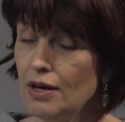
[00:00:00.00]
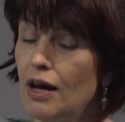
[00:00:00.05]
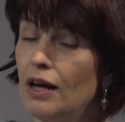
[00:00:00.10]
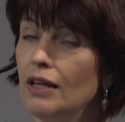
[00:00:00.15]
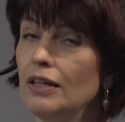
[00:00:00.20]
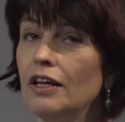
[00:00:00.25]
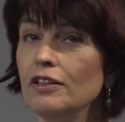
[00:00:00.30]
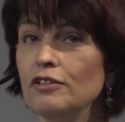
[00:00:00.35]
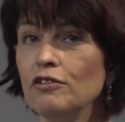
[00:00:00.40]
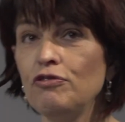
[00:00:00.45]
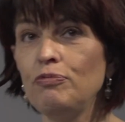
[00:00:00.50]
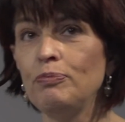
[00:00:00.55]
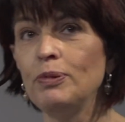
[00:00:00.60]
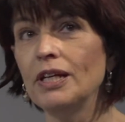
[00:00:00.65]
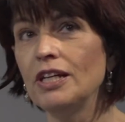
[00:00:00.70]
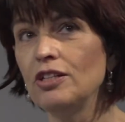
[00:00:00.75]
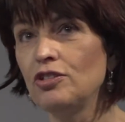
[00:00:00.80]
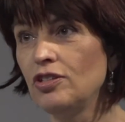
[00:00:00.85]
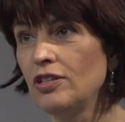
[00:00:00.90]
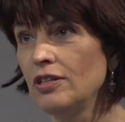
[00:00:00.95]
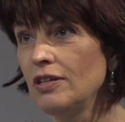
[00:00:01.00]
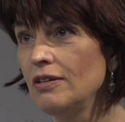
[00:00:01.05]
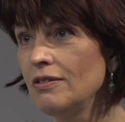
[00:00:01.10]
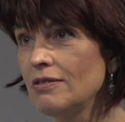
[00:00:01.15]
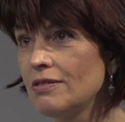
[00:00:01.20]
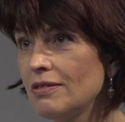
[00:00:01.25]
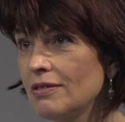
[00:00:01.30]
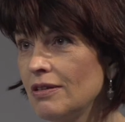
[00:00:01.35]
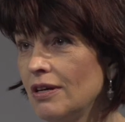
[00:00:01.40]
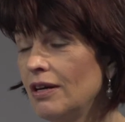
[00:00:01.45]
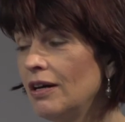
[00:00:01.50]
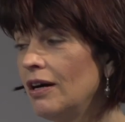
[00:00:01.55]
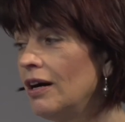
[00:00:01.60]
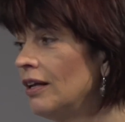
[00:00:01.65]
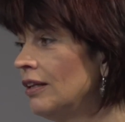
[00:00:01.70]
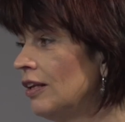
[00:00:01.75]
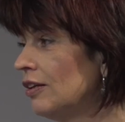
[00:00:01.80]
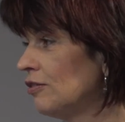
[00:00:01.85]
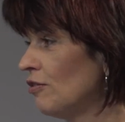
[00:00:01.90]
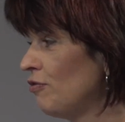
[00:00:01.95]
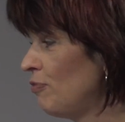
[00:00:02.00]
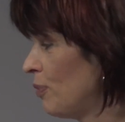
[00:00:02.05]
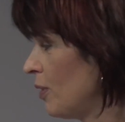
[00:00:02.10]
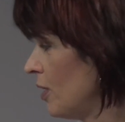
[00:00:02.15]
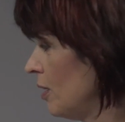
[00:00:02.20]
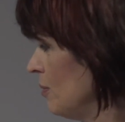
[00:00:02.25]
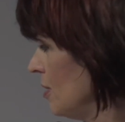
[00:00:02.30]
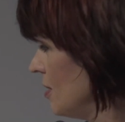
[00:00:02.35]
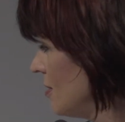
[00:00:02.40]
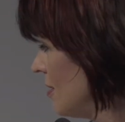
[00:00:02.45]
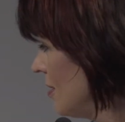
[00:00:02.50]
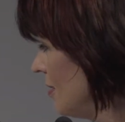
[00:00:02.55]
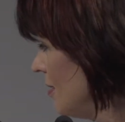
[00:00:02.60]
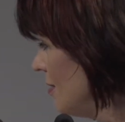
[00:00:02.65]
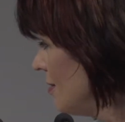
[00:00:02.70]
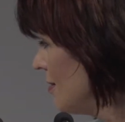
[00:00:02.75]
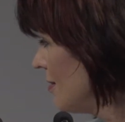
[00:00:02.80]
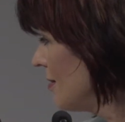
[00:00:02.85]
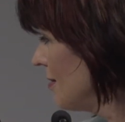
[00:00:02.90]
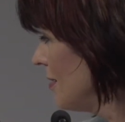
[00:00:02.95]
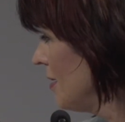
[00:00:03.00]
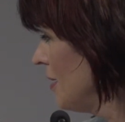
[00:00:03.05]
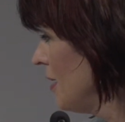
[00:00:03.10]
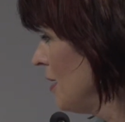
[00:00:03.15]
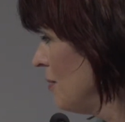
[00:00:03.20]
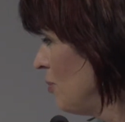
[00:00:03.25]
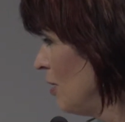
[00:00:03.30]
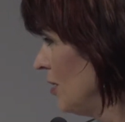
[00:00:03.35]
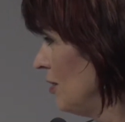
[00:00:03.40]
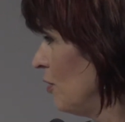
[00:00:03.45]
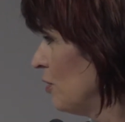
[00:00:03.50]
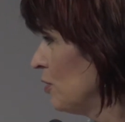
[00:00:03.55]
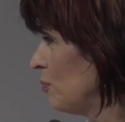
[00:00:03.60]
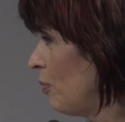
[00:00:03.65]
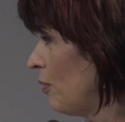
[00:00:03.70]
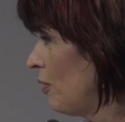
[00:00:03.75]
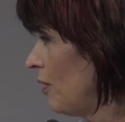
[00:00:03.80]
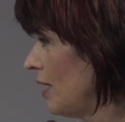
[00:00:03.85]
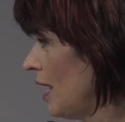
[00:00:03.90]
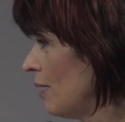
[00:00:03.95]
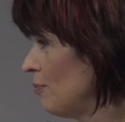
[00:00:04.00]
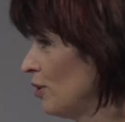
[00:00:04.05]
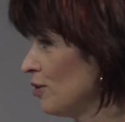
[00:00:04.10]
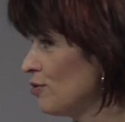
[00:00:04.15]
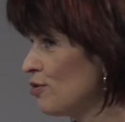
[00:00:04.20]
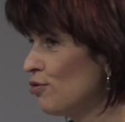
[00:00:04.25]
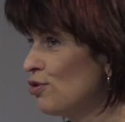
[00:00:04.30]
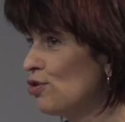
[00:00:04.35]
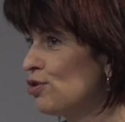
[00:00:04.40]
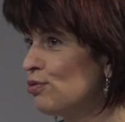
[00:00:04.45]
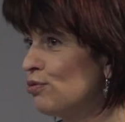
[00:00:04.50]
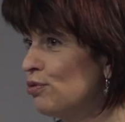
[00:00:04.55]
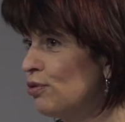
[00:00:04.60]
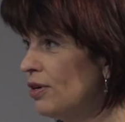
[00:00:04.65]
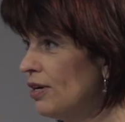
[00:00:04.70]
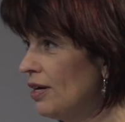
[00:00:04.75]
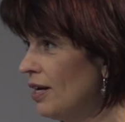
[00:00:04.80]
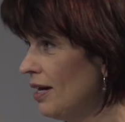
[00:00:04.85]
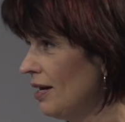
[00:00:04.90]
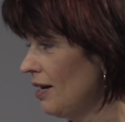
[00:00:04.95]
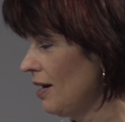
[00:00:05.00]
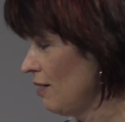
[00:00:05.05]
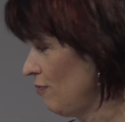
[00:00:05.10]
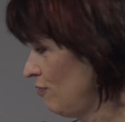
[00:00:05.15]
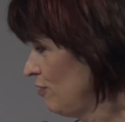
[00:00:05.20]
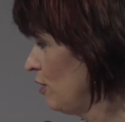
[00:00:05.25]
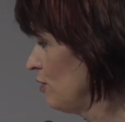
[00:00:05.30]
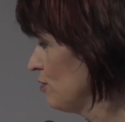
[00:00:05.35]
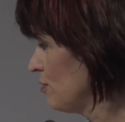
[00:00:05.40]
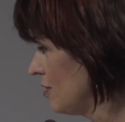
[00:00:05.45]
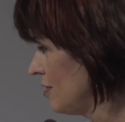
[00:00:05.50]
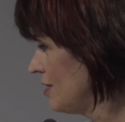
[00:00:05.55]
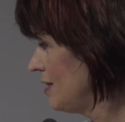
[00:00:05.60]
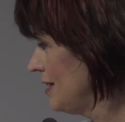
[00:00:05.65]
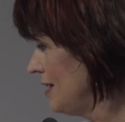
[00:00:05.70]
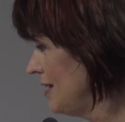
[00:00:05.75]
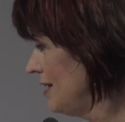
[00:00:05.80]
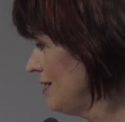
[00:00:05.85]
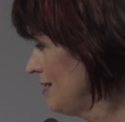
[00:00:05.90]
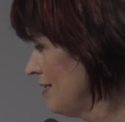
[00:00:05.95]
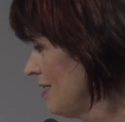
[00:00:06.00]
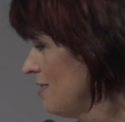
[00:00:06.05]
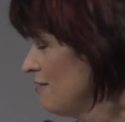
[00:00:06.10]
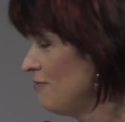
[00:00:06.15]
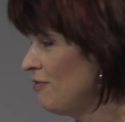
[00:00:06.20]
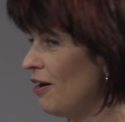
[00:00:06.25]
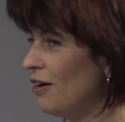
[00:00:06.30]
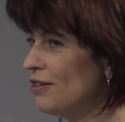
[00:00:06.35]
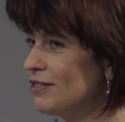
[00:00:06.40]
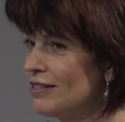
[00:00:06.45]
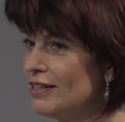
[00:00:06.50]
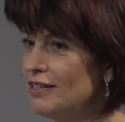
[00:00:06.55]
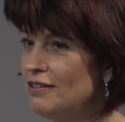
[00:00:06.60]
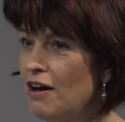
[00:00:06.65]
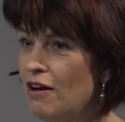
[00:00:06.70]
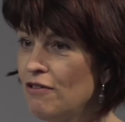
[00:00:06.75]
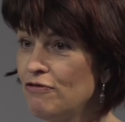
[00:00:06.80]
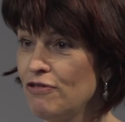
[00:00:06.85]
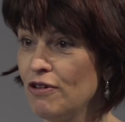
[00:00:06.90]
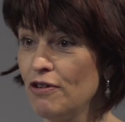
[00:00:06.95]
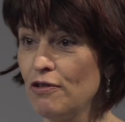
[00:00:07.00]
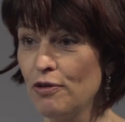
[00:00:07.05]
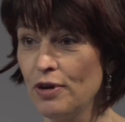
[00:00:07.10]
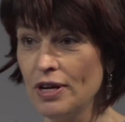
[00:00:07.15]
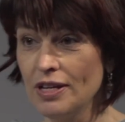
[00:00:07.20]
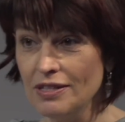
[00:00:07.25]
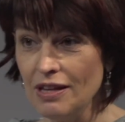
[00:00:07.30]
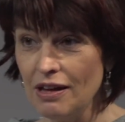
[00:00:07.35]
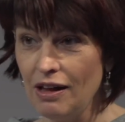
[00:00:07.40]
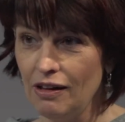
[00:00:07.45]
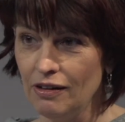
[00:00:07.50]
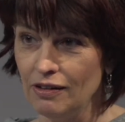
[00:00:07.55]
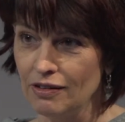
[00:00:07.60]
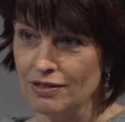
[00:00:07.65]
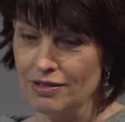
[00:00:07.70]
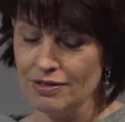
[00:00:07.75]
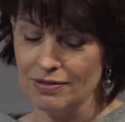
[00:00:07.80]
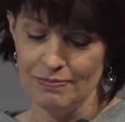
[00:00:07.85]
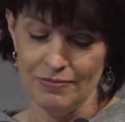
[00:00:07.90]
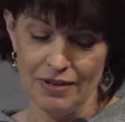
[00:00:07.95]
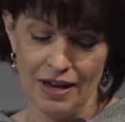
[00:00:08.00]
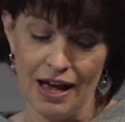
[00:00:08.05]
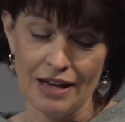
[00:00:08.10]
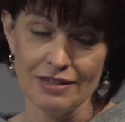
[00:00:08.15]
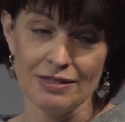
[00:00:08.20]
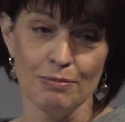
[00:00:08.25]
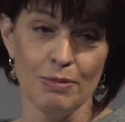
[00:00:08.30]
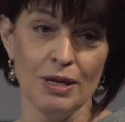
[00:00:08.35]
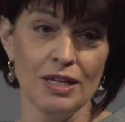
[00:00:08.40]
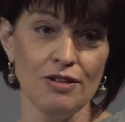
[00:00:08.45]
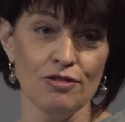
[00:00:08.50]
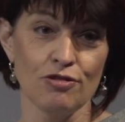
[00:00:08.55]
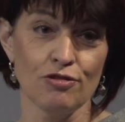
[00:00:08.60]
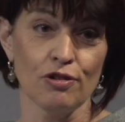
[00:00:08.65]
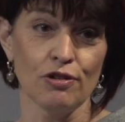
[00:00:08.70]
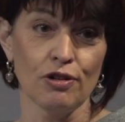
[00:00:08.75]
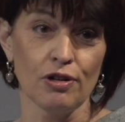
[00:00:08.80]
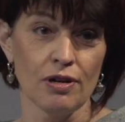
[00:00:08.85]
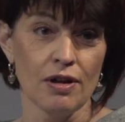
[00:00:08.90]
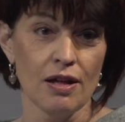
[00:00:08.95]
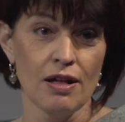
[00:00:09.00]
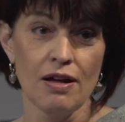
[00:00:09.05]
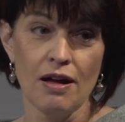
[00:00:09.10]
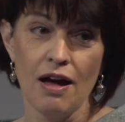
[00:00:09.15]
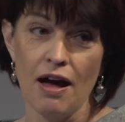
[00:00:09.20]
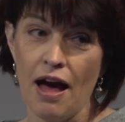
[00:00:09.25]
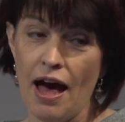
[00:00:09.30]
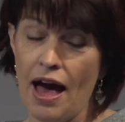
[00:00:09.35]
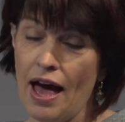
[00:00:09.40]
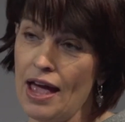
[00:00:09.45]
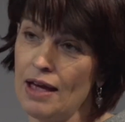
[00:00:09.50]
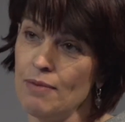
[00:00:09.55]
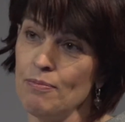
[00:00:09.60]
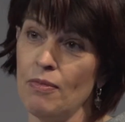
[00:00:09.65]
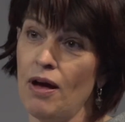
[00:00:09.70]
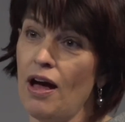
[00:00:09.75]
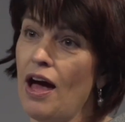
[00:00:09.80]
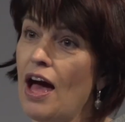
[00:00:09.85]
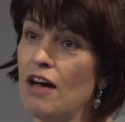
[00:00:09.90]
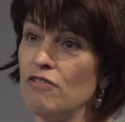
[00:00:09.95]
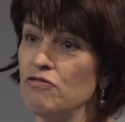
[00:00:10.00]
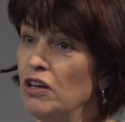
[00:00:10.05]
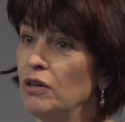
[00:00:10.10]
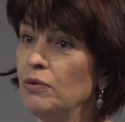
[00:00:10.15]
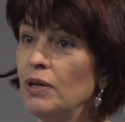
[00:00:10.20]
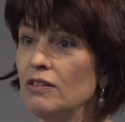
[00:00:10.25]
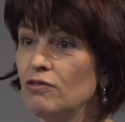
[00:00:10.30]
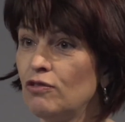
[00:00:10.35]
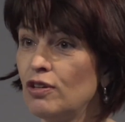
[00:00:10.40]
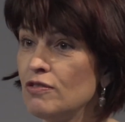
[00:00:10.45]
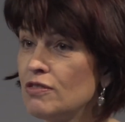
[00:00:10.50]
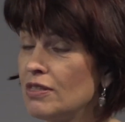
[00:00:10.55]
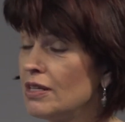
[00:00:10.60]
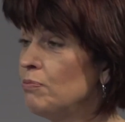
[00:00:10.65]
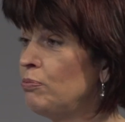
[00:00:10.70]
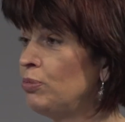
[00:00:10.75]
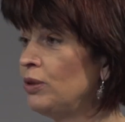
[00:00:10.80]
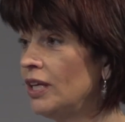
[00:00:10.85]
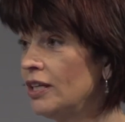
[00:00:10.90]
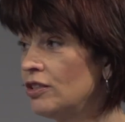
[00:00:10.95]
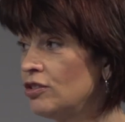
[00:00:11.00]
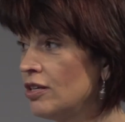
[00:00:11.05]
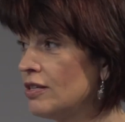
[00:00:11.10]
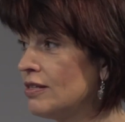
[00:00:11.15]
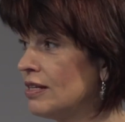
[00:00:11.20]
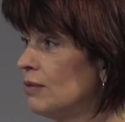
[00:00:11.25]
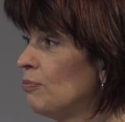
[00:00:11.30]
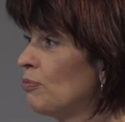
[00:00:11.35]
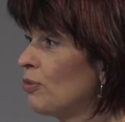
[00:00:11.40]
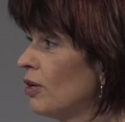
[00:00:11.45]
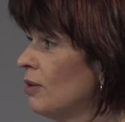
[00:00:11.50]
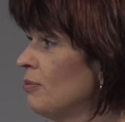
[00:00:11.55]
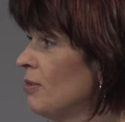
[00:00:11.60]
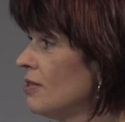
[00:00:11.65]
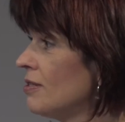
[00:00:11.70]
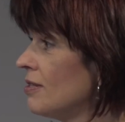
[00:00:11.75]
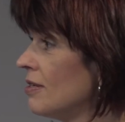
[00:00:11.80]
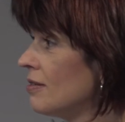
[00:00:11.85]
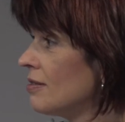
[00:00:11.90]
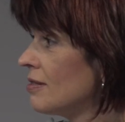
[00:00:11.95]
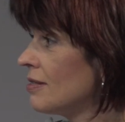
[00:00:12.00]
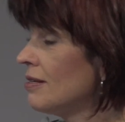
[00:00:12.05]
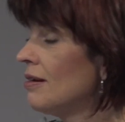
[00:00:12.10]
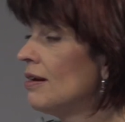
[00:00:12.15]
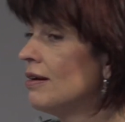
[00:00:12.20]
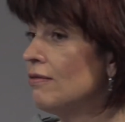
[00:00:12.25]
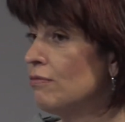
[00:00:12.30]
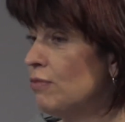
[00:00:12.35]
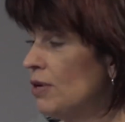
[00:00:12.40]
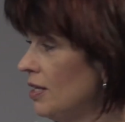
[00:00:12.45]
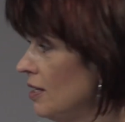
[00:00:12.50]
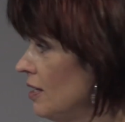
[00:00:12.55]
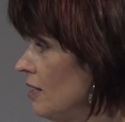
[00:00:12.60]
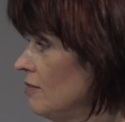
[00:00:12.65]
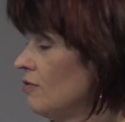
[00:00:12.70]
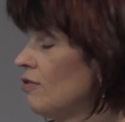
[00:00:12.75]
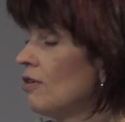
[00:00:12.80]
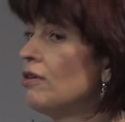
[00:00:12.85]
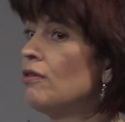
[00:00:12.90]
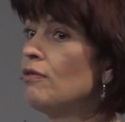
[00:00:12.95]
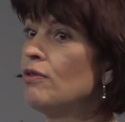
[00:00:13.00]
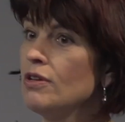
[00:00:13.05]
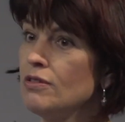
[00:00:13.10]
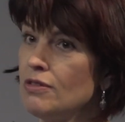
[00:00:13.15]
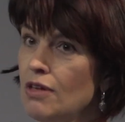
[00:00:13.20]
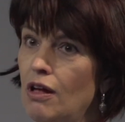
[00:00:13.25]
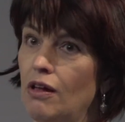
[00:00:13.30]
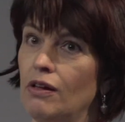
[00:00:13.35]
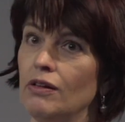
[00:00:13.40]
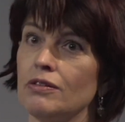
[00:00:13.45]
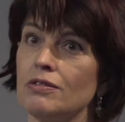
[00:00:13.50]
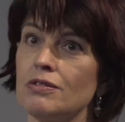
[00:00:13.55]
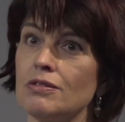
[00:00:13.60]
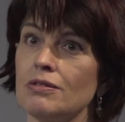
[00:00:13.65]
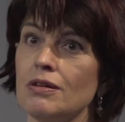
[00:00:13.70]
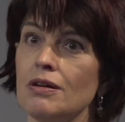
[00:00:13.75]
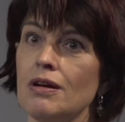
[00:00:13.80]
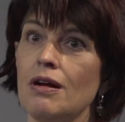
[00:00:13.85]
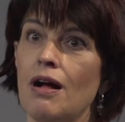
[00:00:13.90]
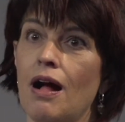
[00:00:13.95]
A lot of pledges, a lot of promises, but Lord Byrne, I'm not so sure if you also see fast enough results. As a minister, I have no interest in pledges and promises. We need results.